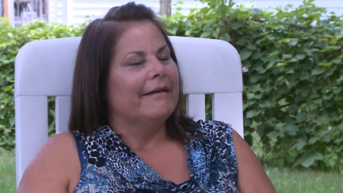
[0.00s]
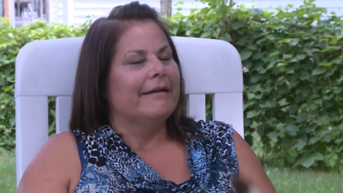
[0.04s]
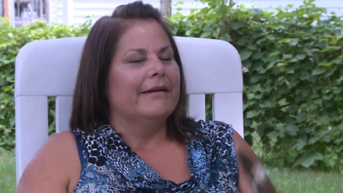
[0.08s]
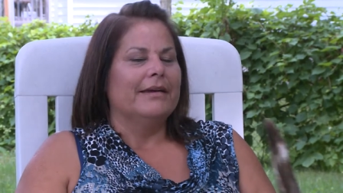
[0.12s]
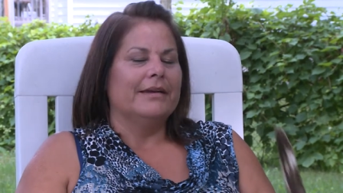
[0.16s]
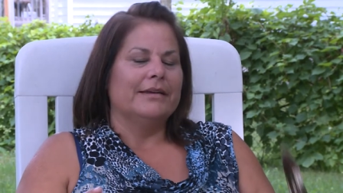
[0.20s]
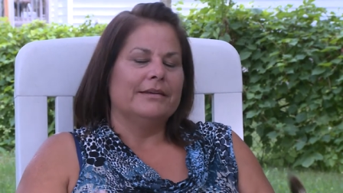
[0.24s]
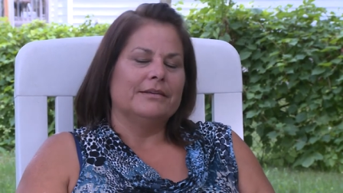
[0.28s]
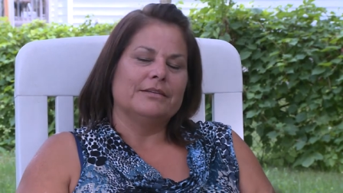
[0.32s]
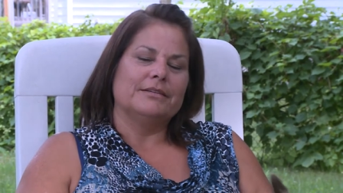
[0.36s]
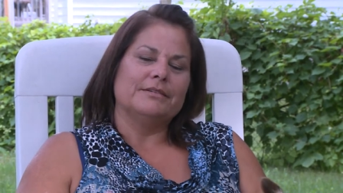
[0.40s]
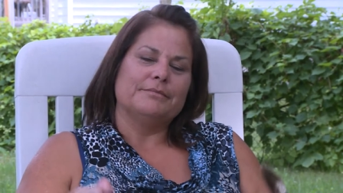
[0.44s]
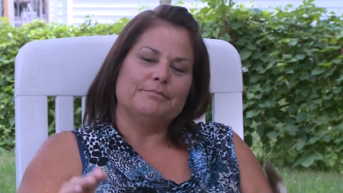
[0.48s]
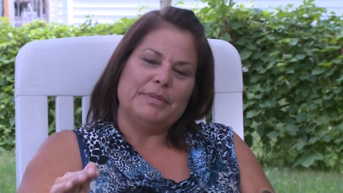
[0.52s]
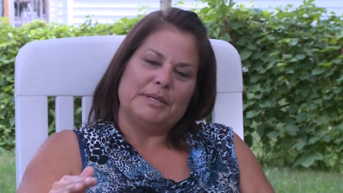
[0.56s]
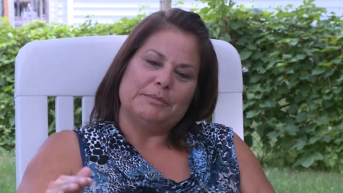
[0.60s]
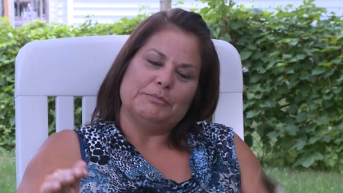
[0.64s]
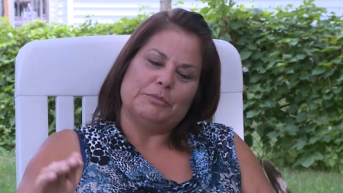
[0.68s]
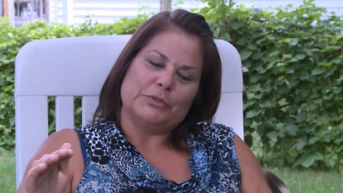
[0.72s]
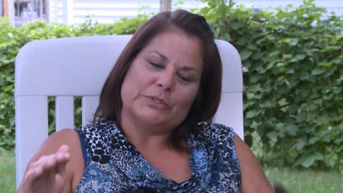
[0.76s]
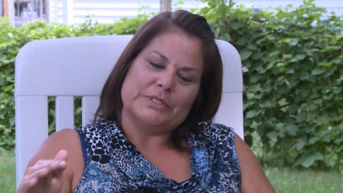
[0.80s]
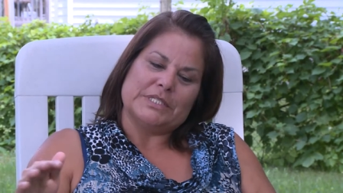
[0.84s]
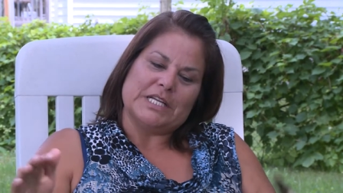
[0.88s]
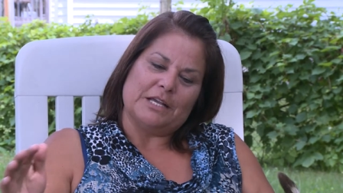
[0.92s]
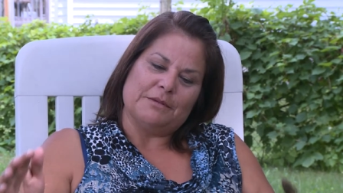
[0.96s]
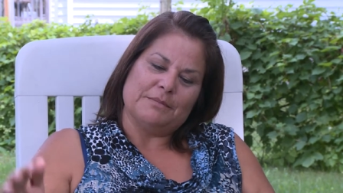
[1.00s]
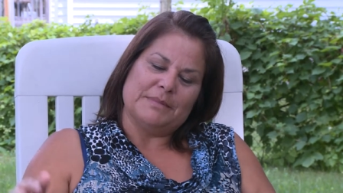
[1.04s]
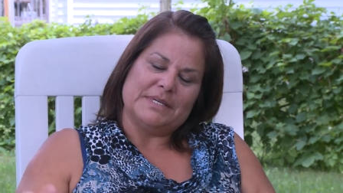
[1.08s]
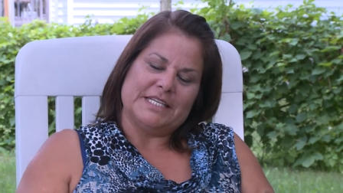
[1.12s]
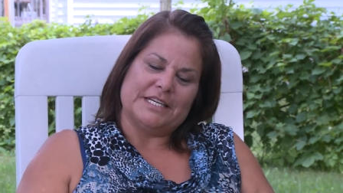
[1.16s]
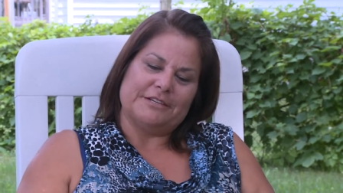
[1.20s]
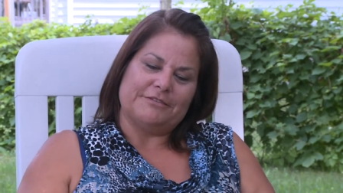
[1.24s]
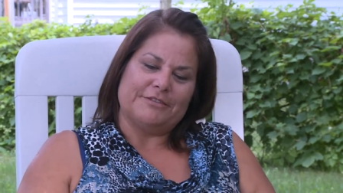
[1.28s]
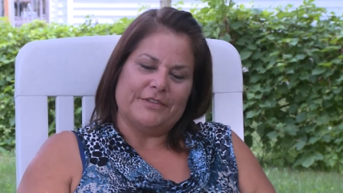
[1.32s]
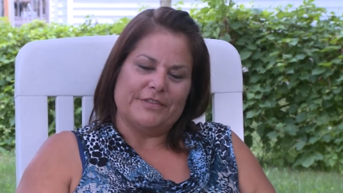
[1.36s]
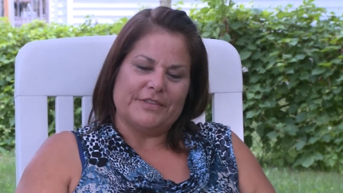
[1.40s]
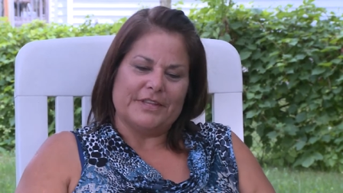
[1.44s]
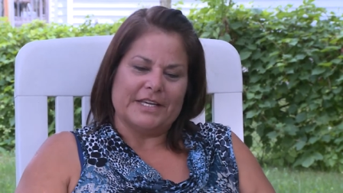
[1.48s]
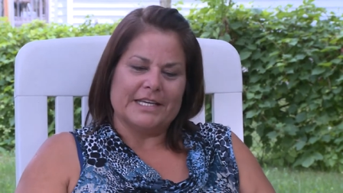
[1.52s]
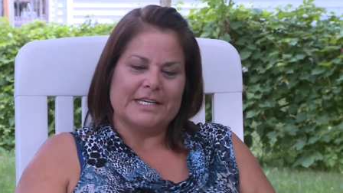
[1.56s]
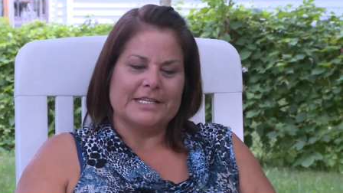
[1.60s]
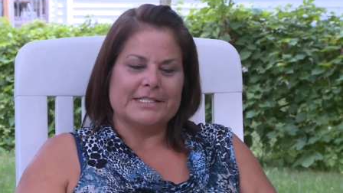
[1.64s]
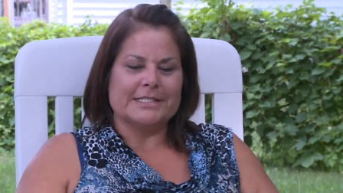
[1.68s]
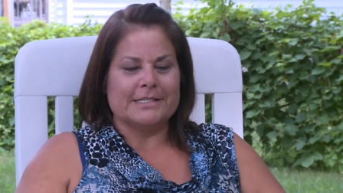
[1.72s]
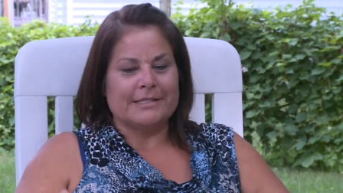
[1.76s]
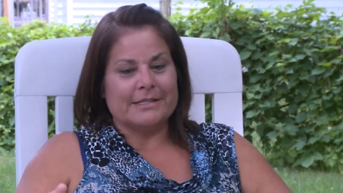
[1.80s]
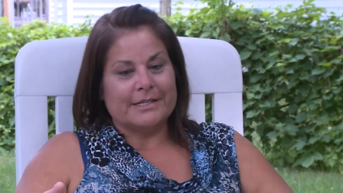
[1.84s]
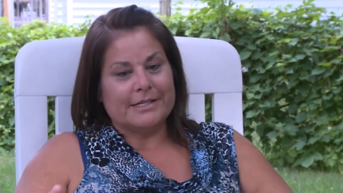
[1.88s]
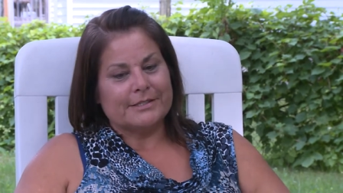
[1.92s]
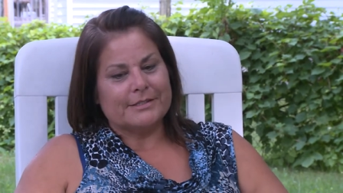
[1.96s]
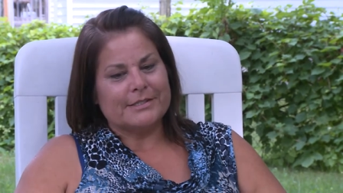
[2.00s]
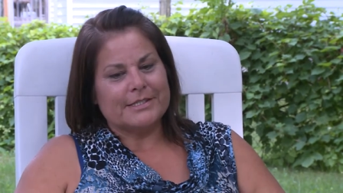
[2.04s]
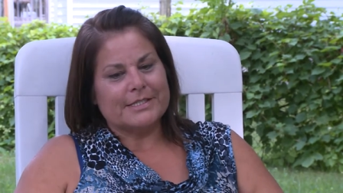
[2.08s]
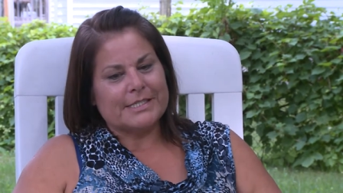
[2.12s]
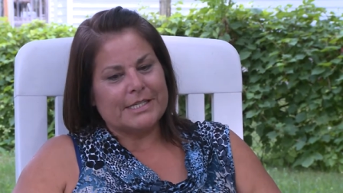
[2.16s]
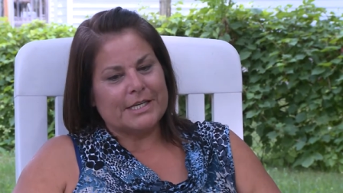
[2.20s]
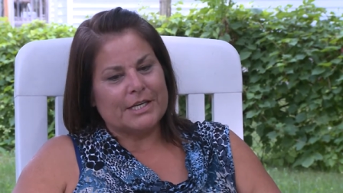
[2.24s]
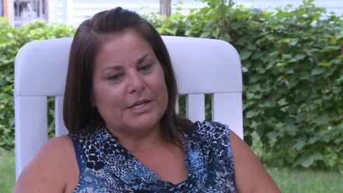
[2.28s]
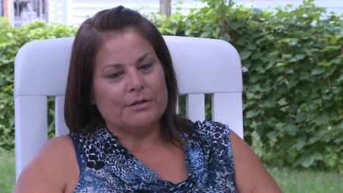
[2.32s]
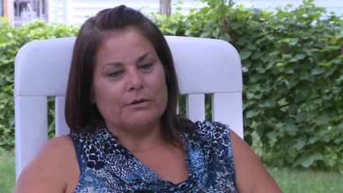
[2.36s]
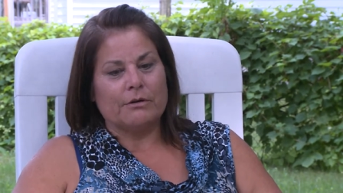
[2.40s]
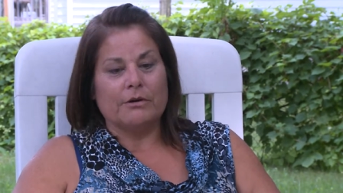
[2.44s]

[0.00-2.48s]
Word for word: And people were telling me different things and they were saying,